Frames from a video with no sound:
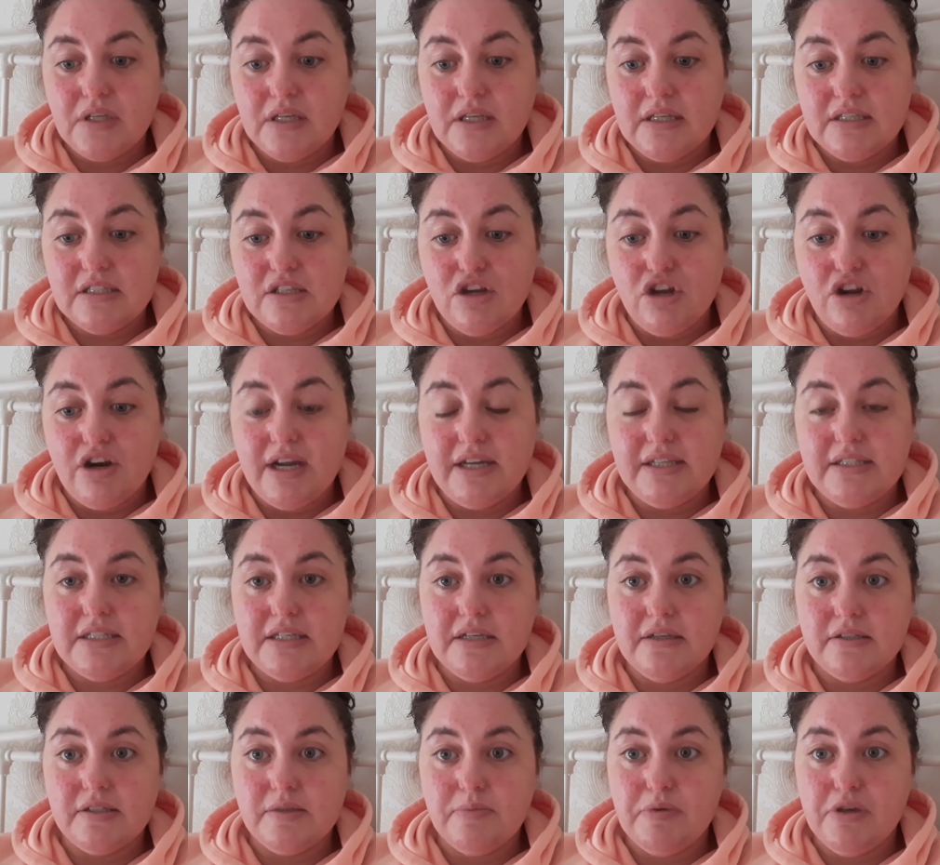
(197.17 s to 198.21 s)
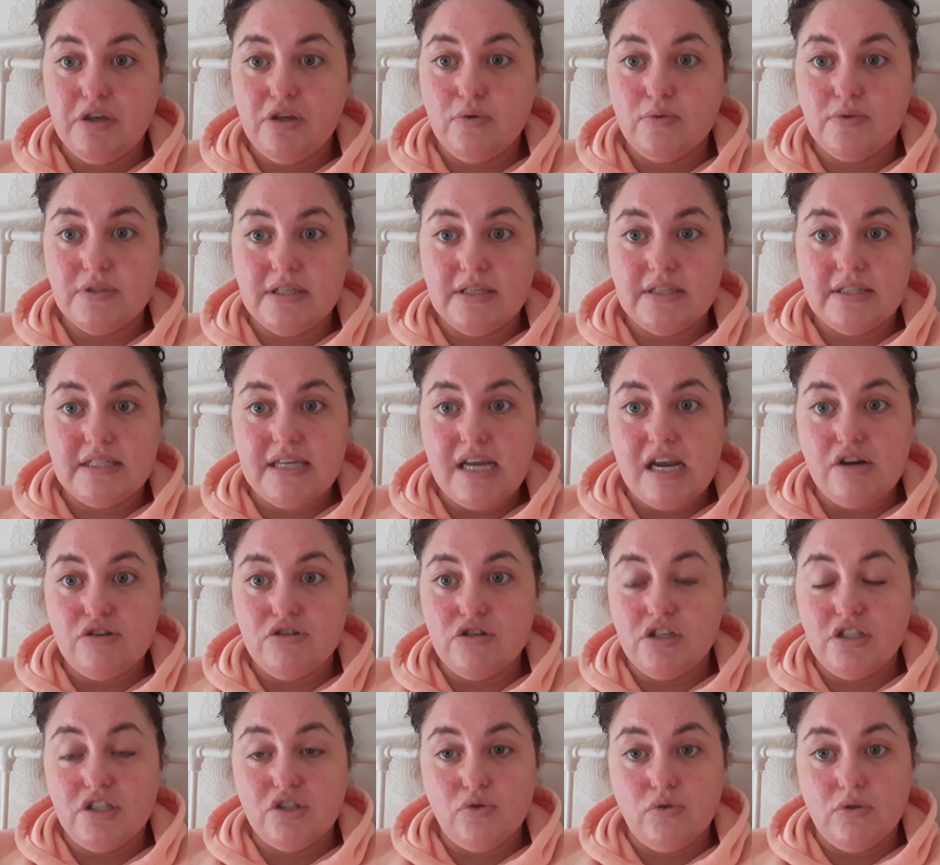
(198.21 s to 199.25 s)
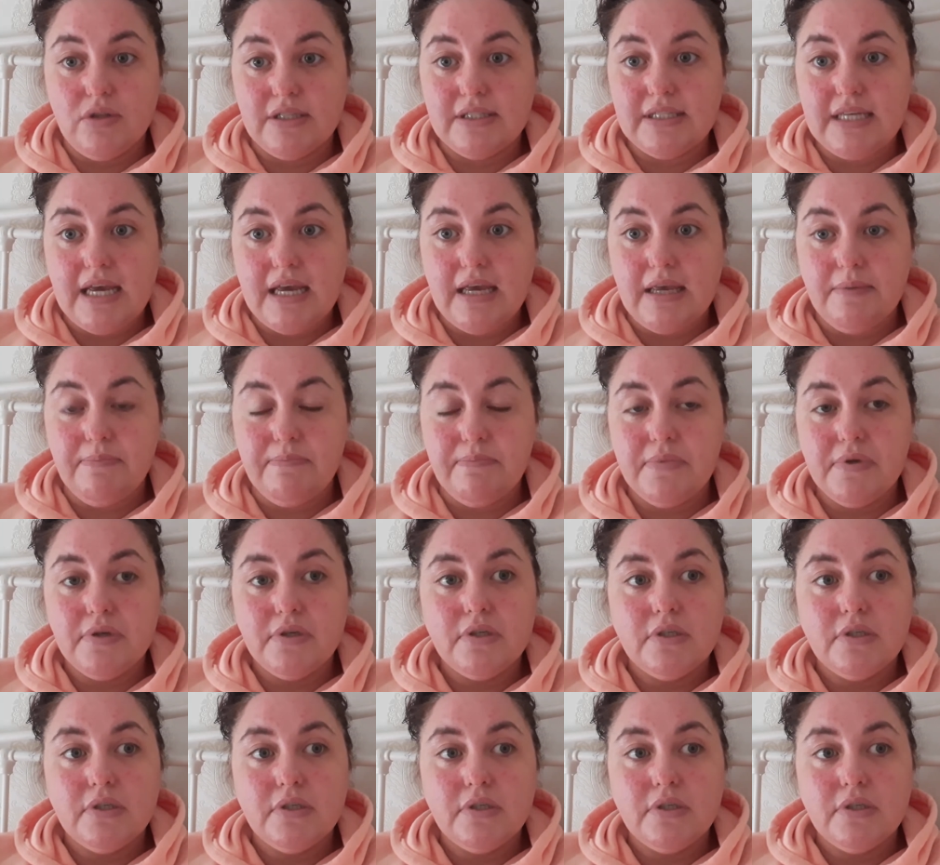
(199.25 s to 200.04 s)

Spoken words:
it's not ideal to be using steroids all the time.